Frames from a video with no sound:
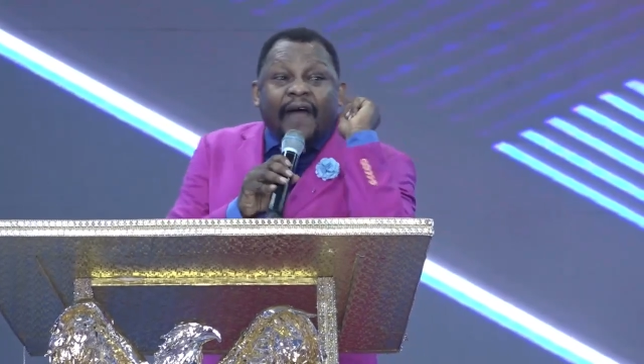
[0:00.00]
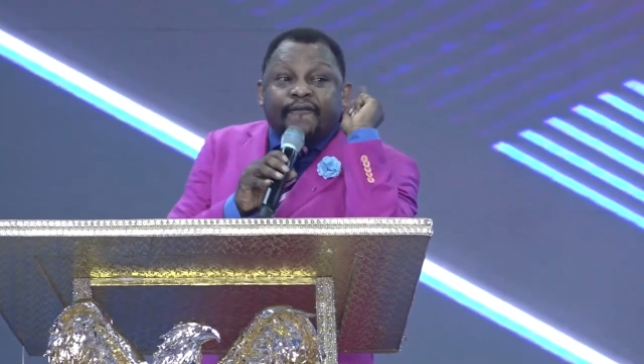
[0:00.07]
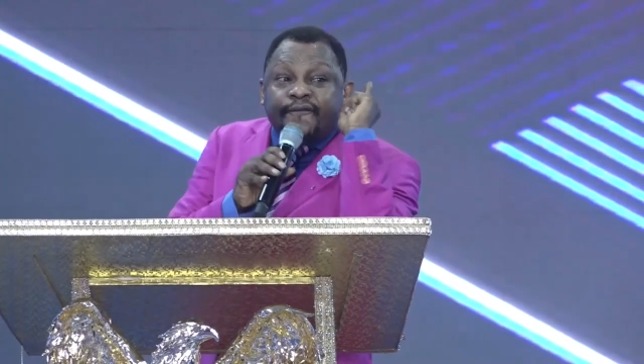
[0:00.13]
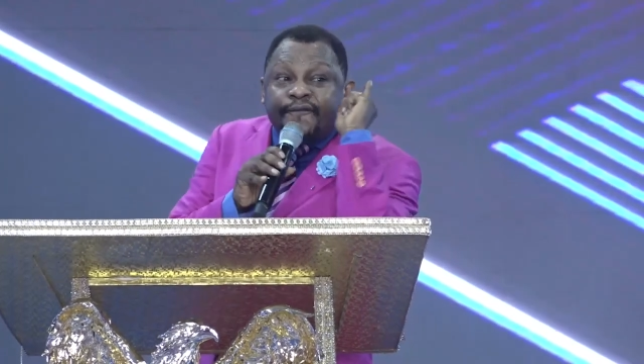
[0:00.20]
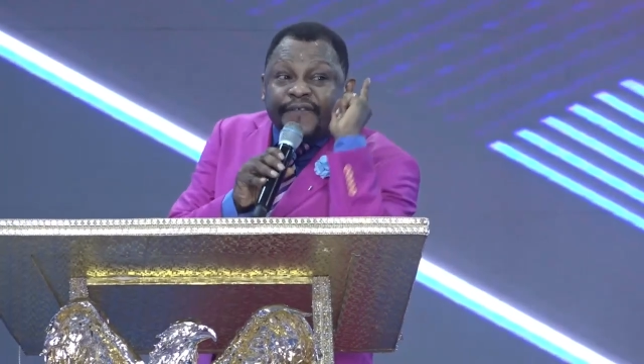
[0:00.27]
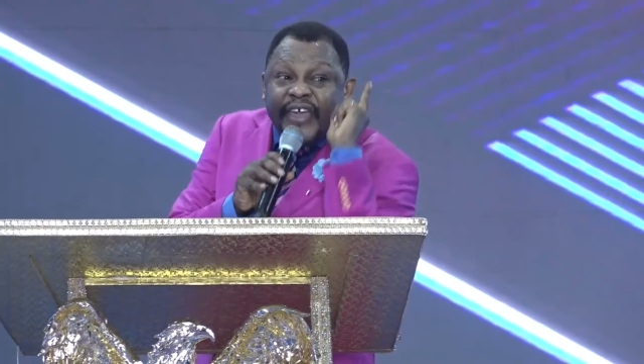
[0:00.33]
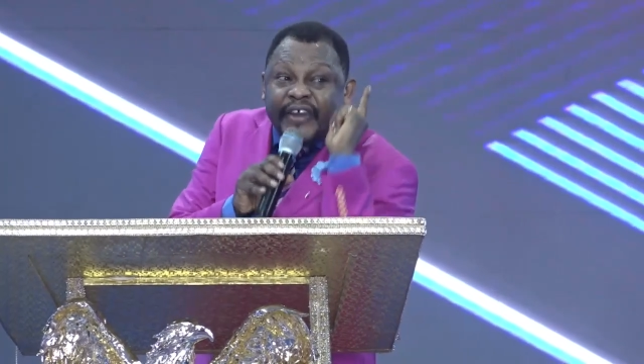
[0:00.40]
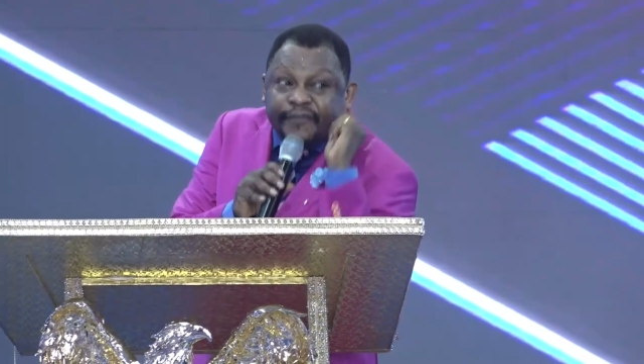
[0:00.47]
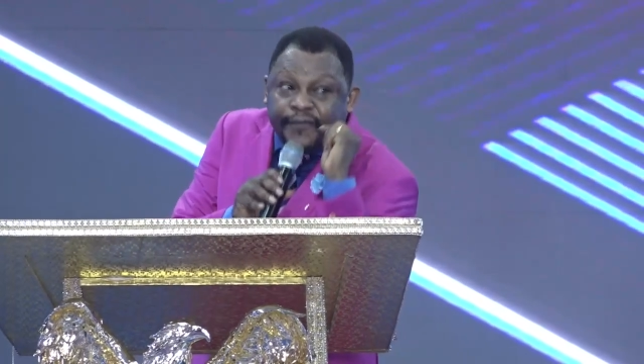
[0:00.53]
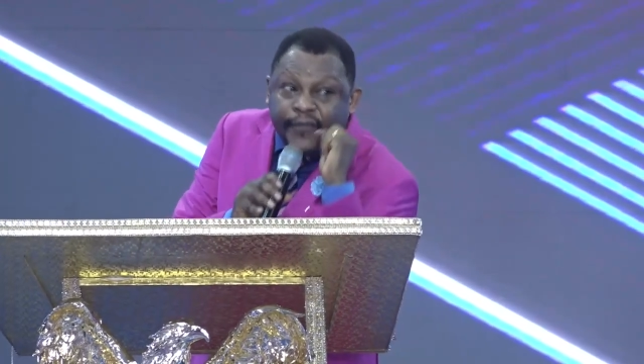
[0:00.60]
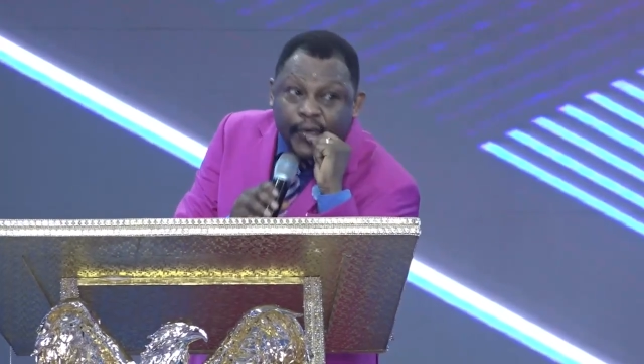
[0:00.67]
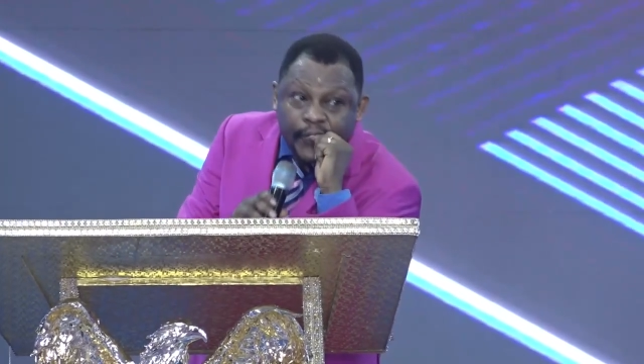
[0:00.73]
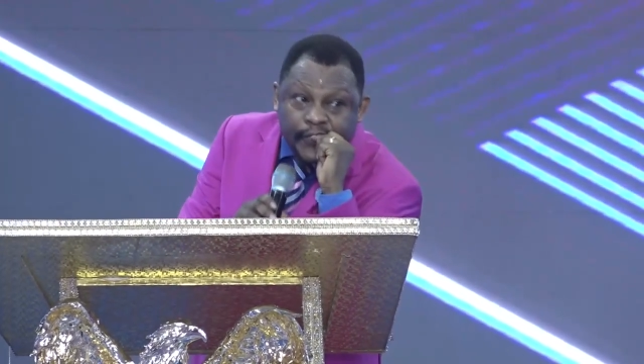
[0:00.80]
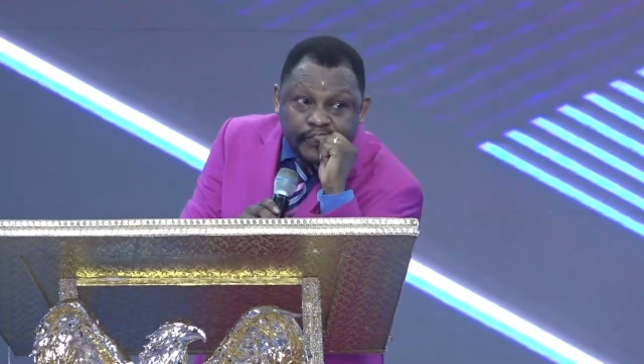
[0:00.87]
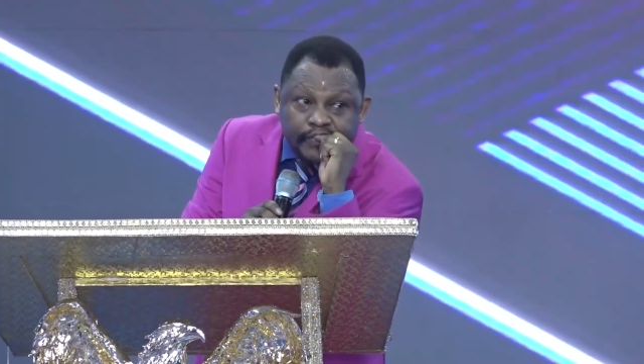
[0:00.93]

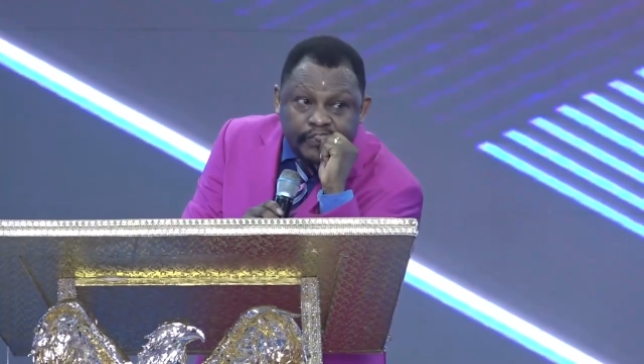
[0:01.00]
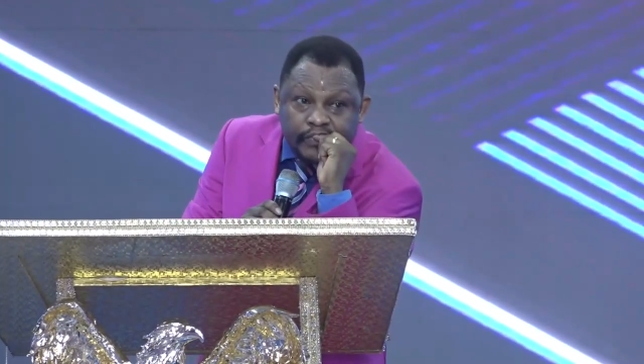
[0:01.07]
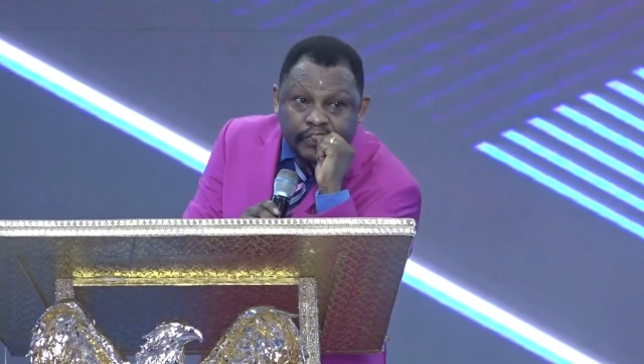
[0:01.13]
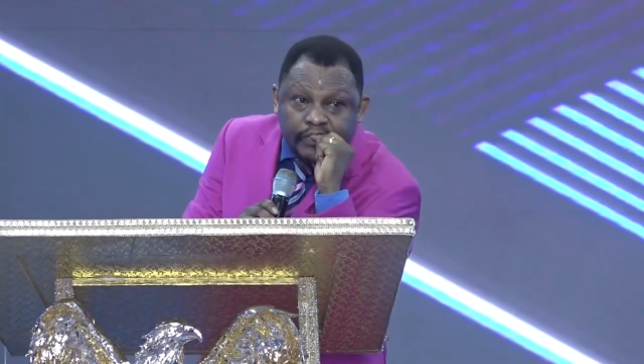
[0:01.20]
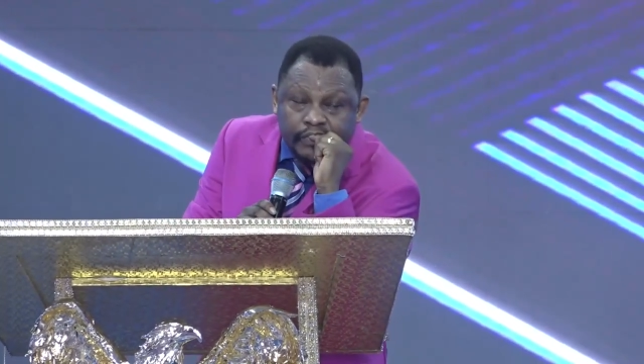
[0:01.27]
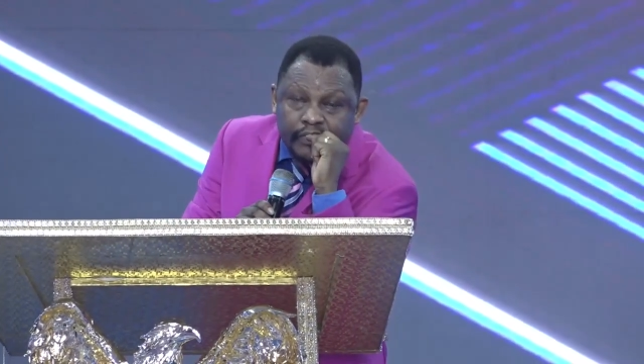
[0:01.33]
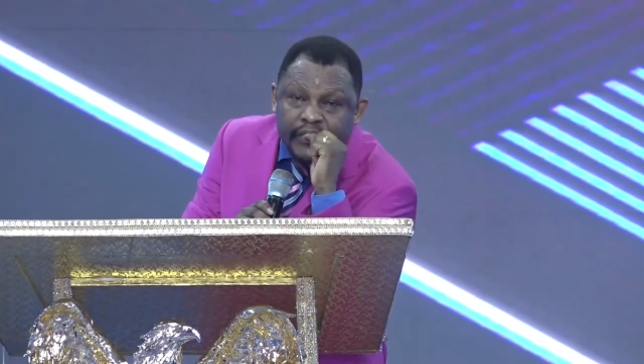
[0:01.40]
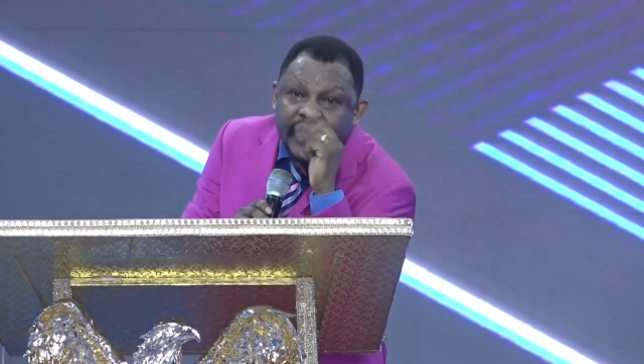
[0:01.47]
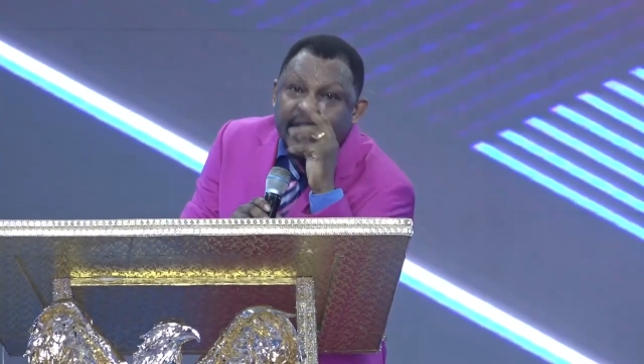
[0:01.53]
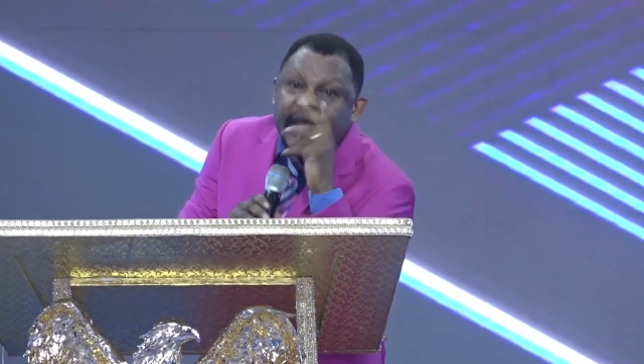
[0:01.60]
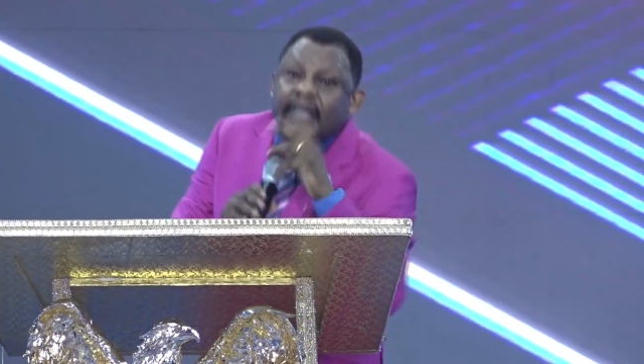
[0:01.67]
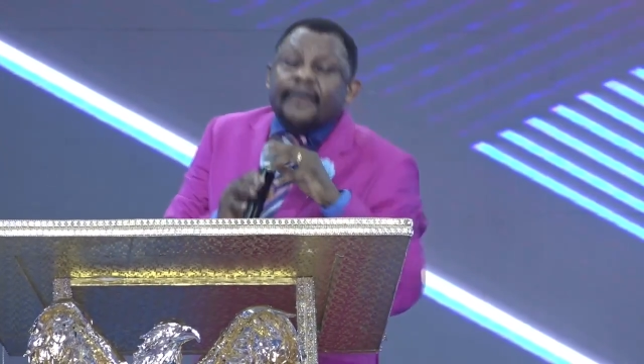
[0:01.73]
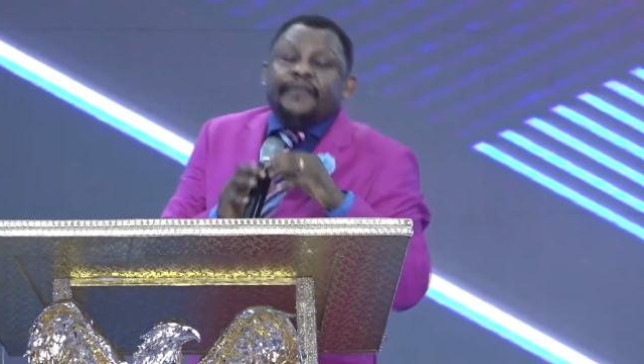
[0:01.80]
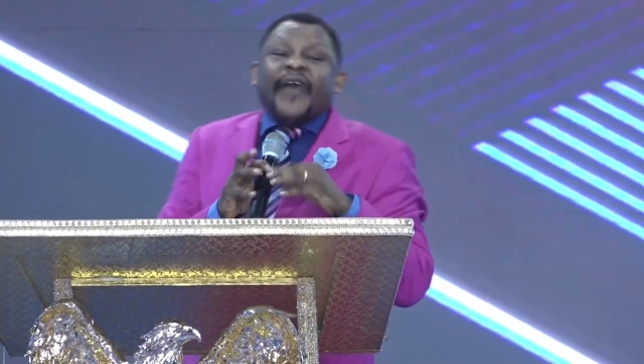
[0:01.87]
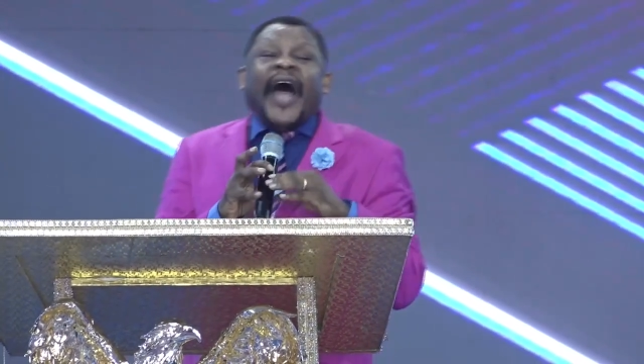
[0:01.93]
faithful.
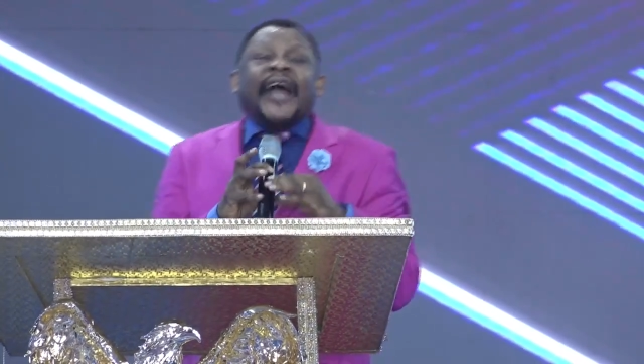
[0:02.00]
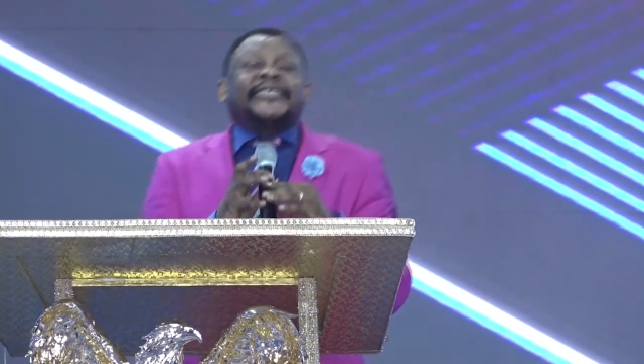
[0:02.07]
That